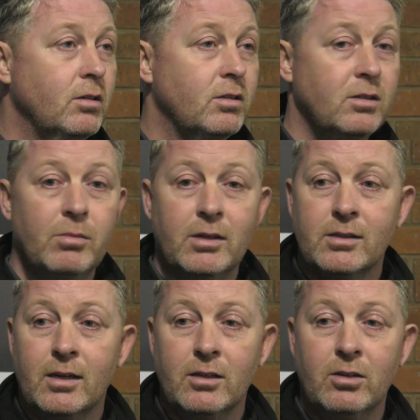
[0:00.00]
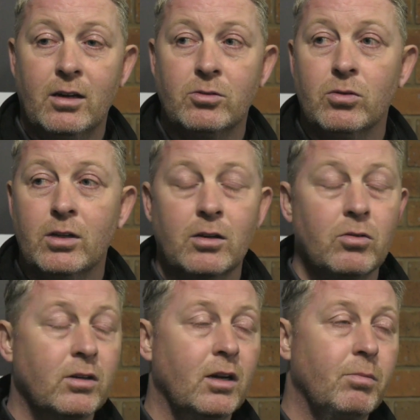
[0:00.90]
Simple as that. I don't think you're
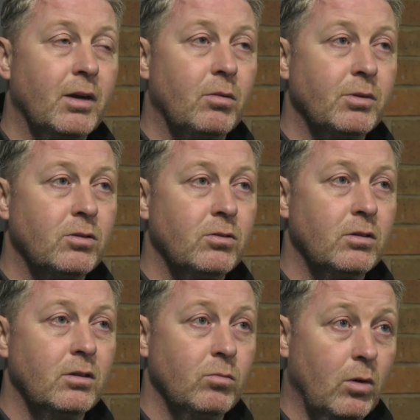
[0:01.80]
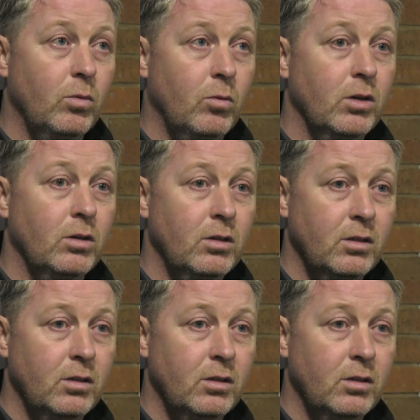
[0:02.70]
going to get a better opportunity than what we were